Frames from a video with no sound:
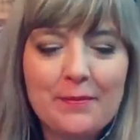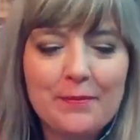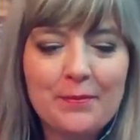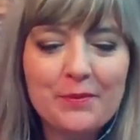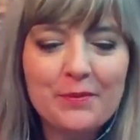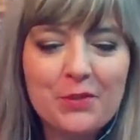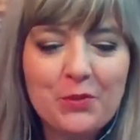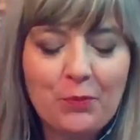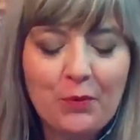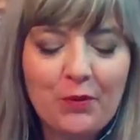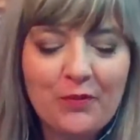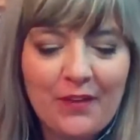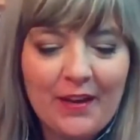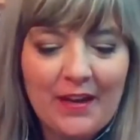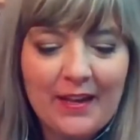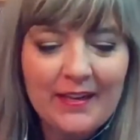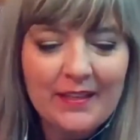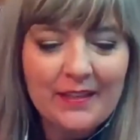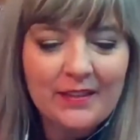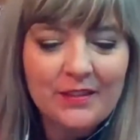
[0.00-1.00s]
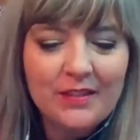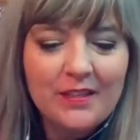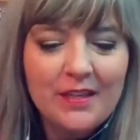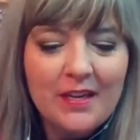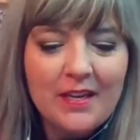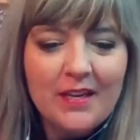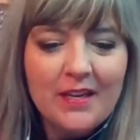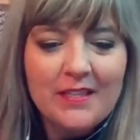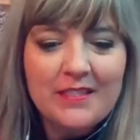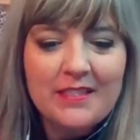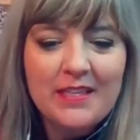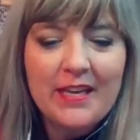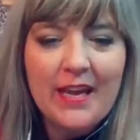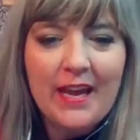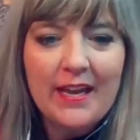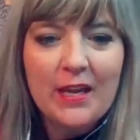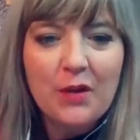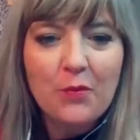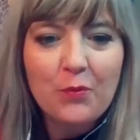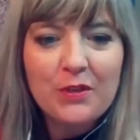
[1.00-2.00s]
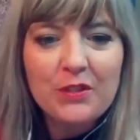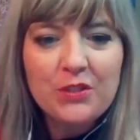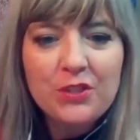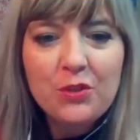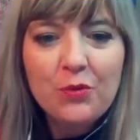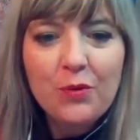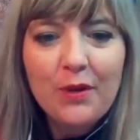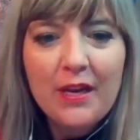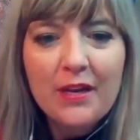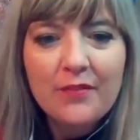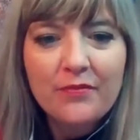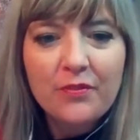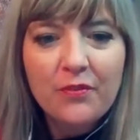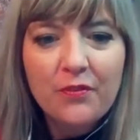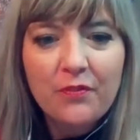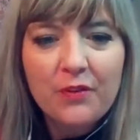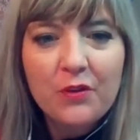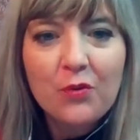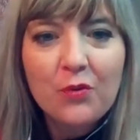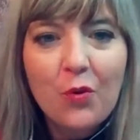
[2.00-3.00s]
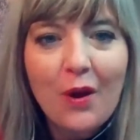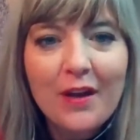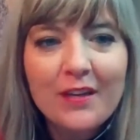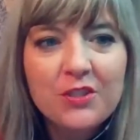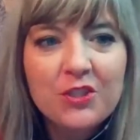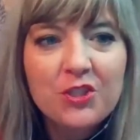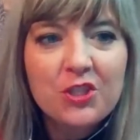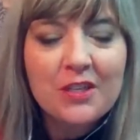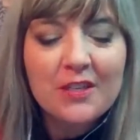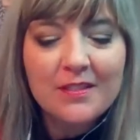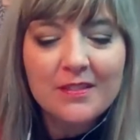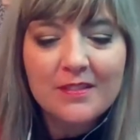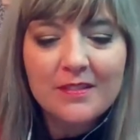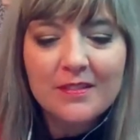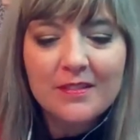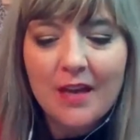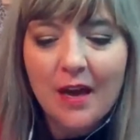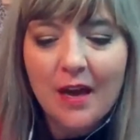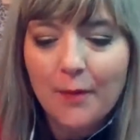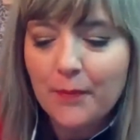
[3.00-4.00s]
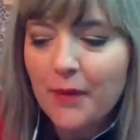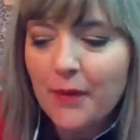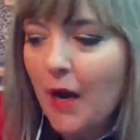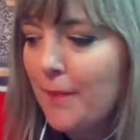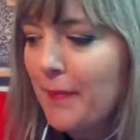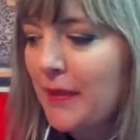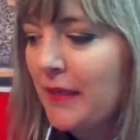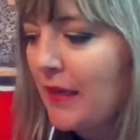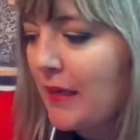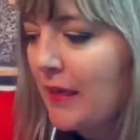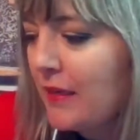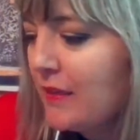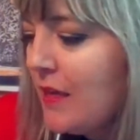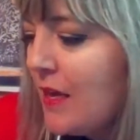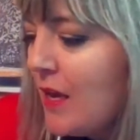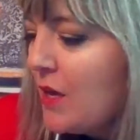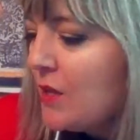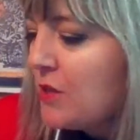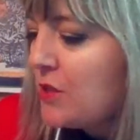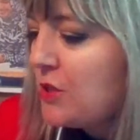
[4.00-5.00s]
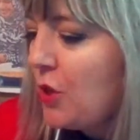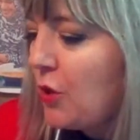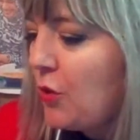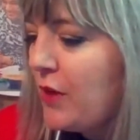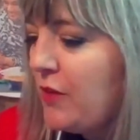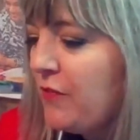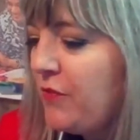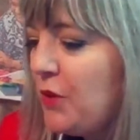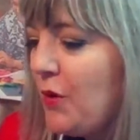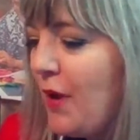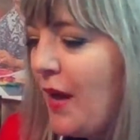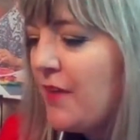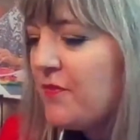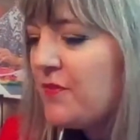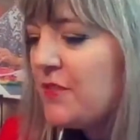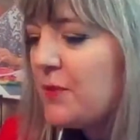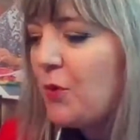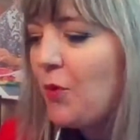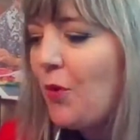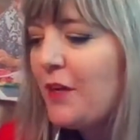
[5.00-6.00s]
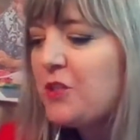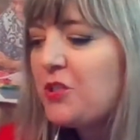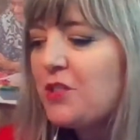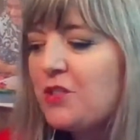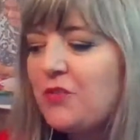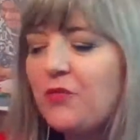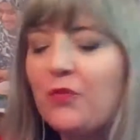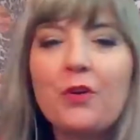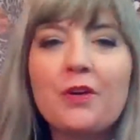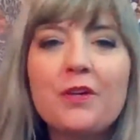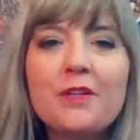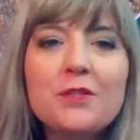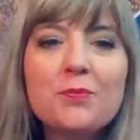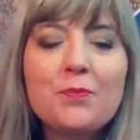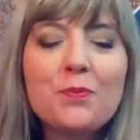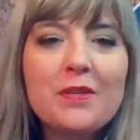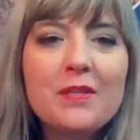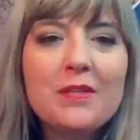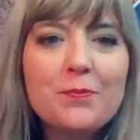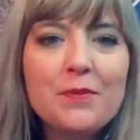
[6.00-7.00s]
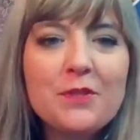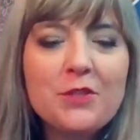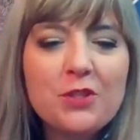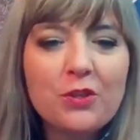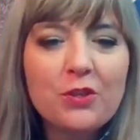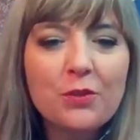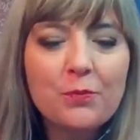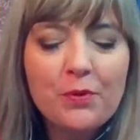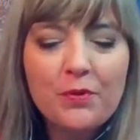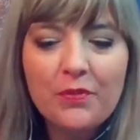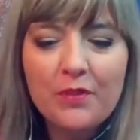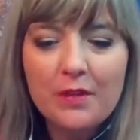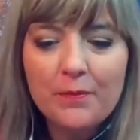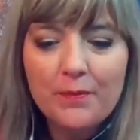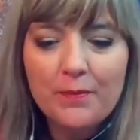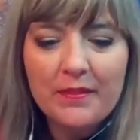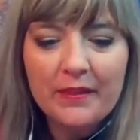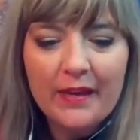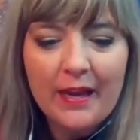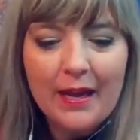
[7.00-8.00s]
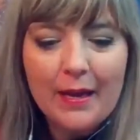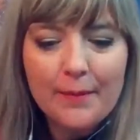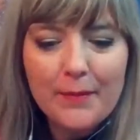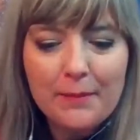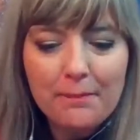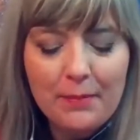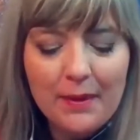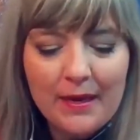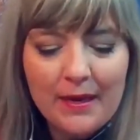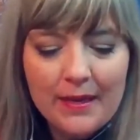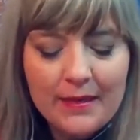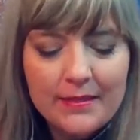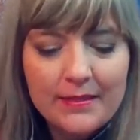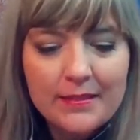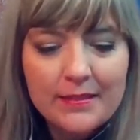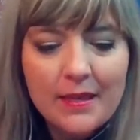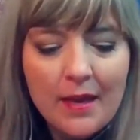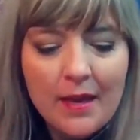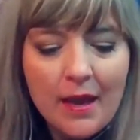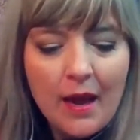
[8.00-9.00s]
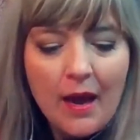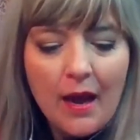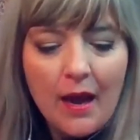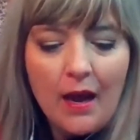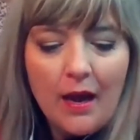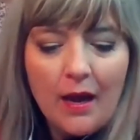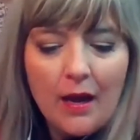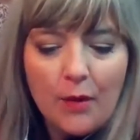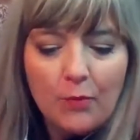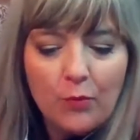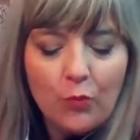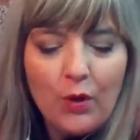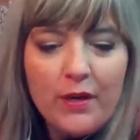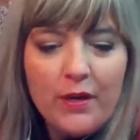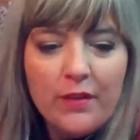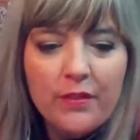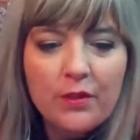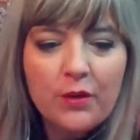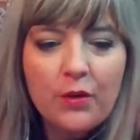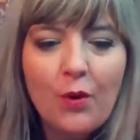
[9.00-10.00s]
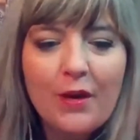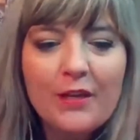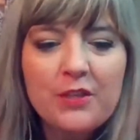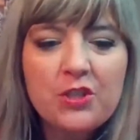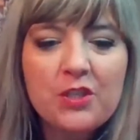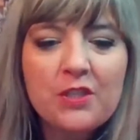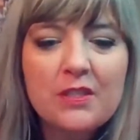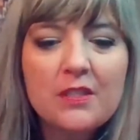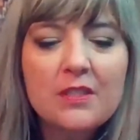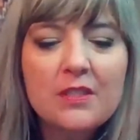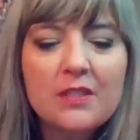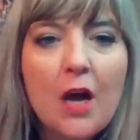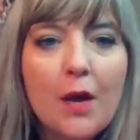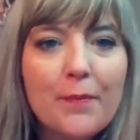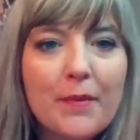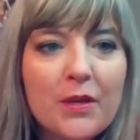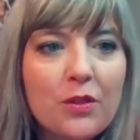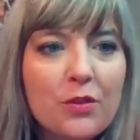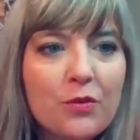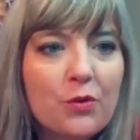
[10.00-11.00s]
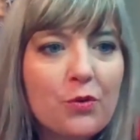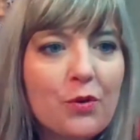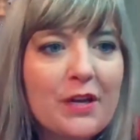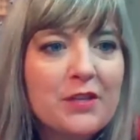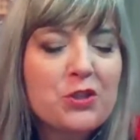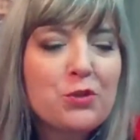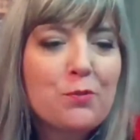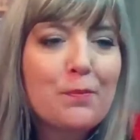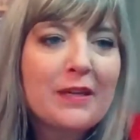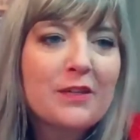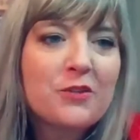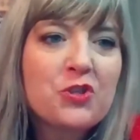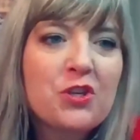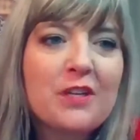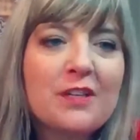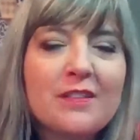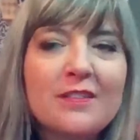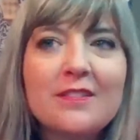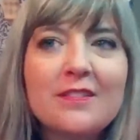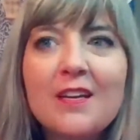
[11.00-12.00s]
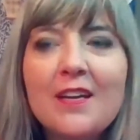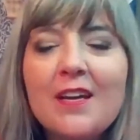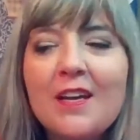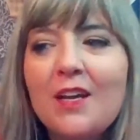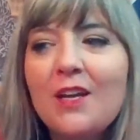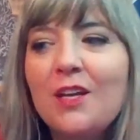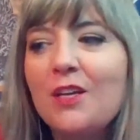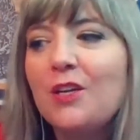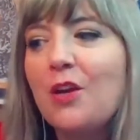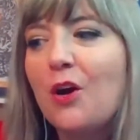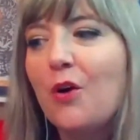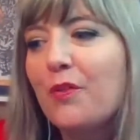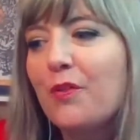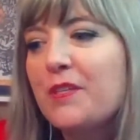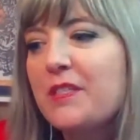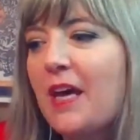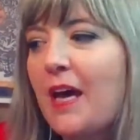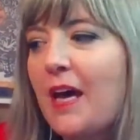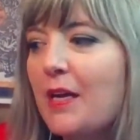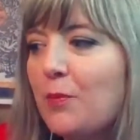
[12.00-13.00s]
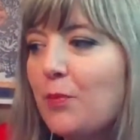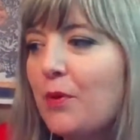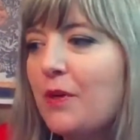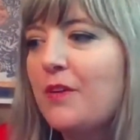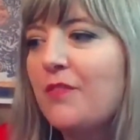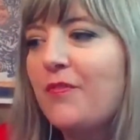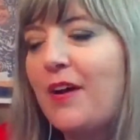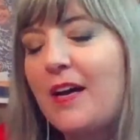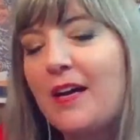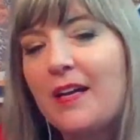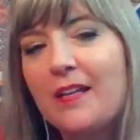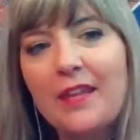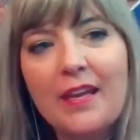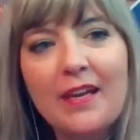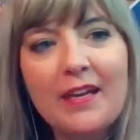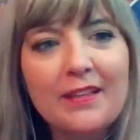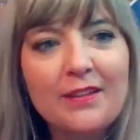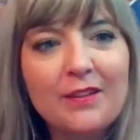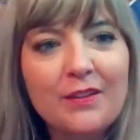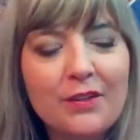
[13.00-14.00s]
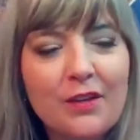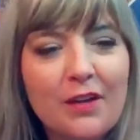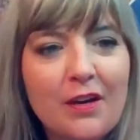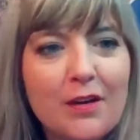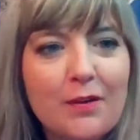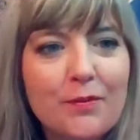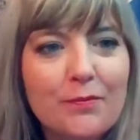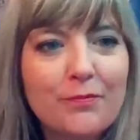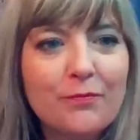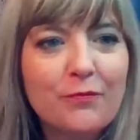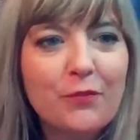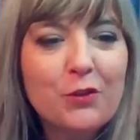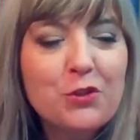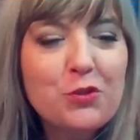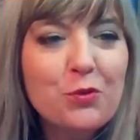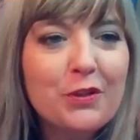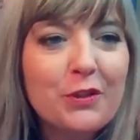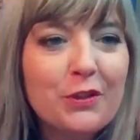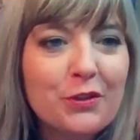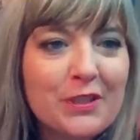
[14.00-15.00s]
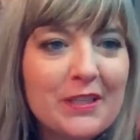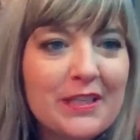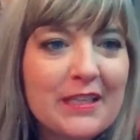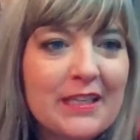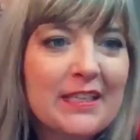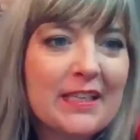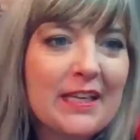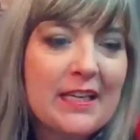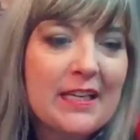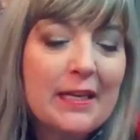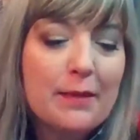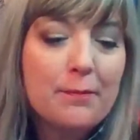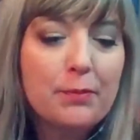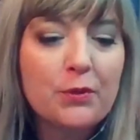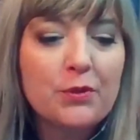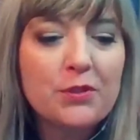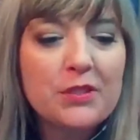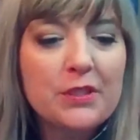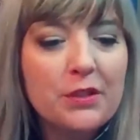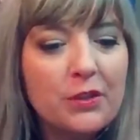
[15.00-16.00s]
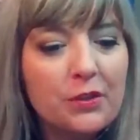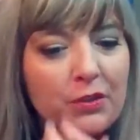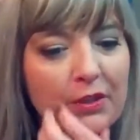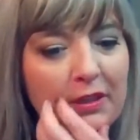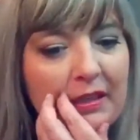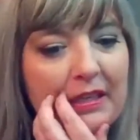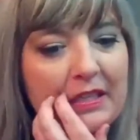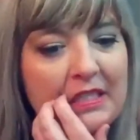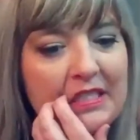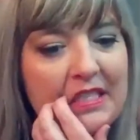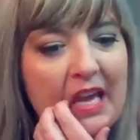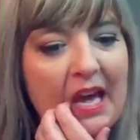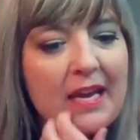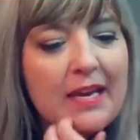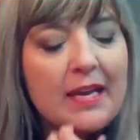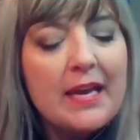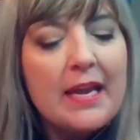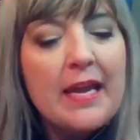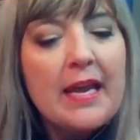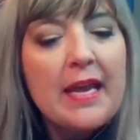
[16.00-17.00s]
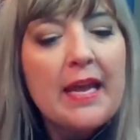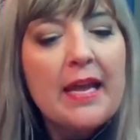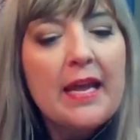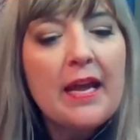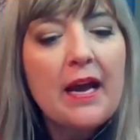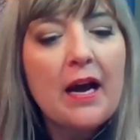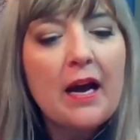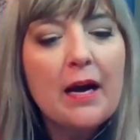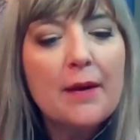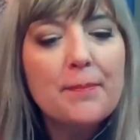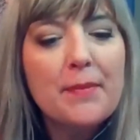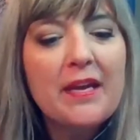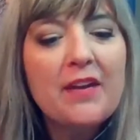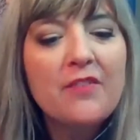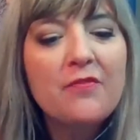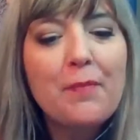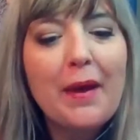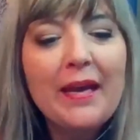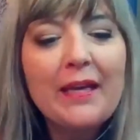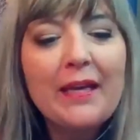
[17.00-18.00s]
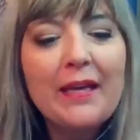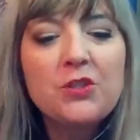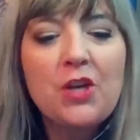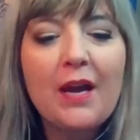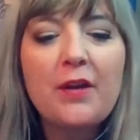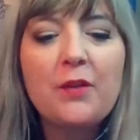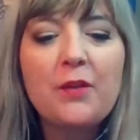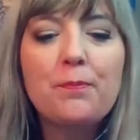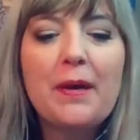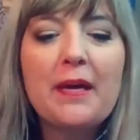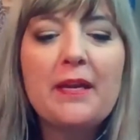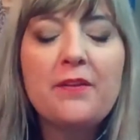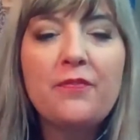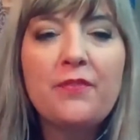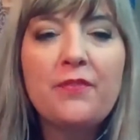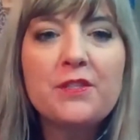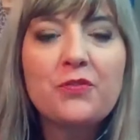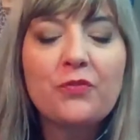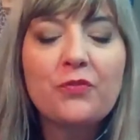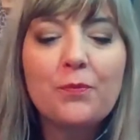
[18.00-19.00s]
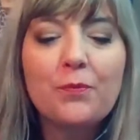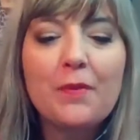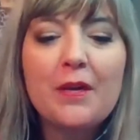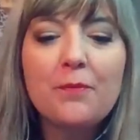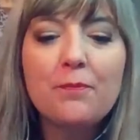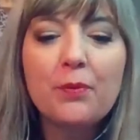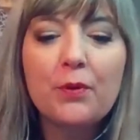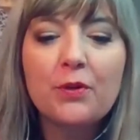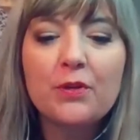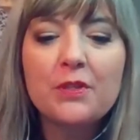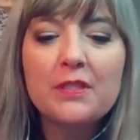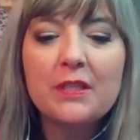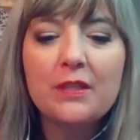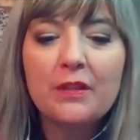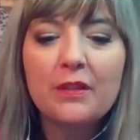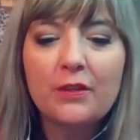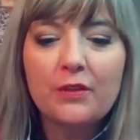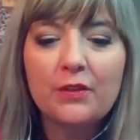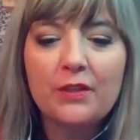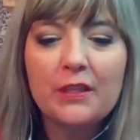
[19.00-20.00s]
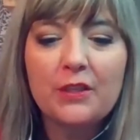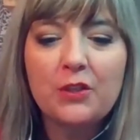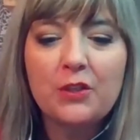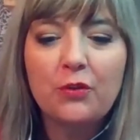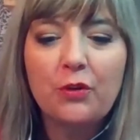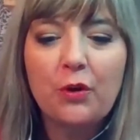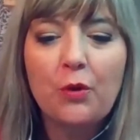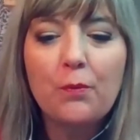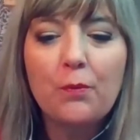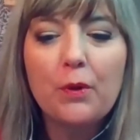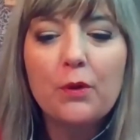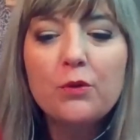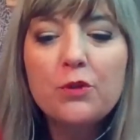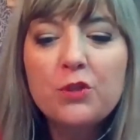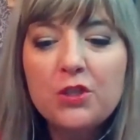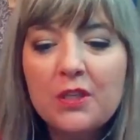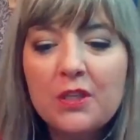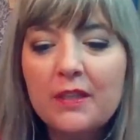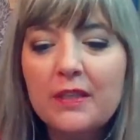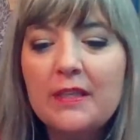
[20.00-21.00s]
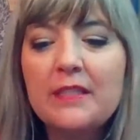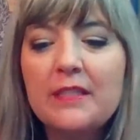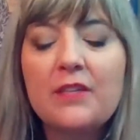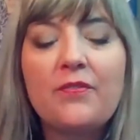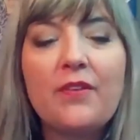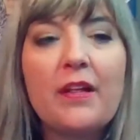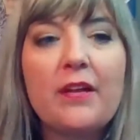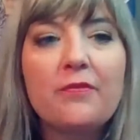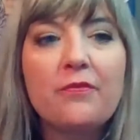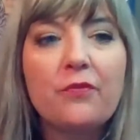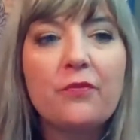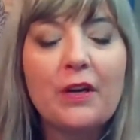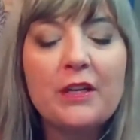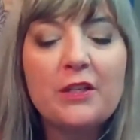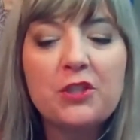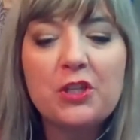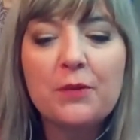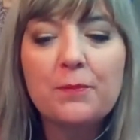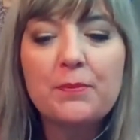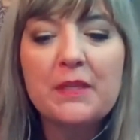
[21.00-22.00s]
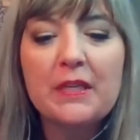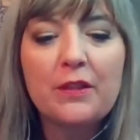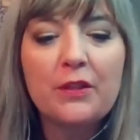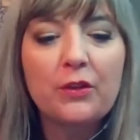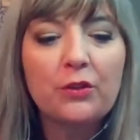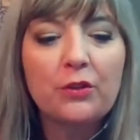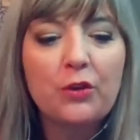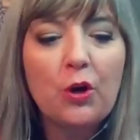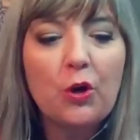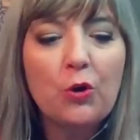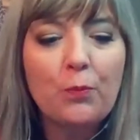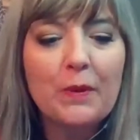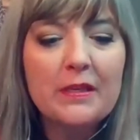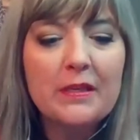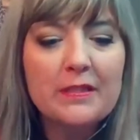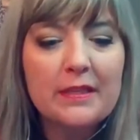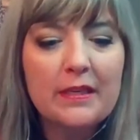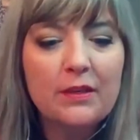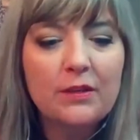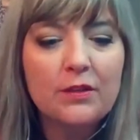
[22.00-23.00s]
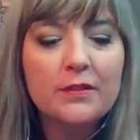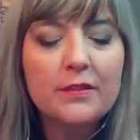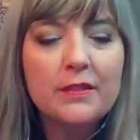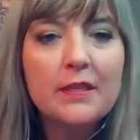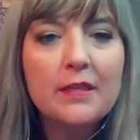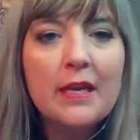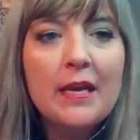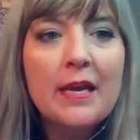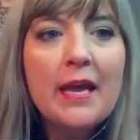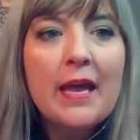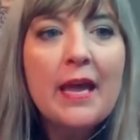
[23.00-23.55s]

you've been able to provide today. And we do have a few questions coming in. So if you have some questions for us, please be sure to put them in the comment box. One of the questions coming through, as you mentioned, this hybrid of online virtual learning and in-person learning is that if my child benefits from in-person learning to grow emotionally, develop friendships, and learn coping skills,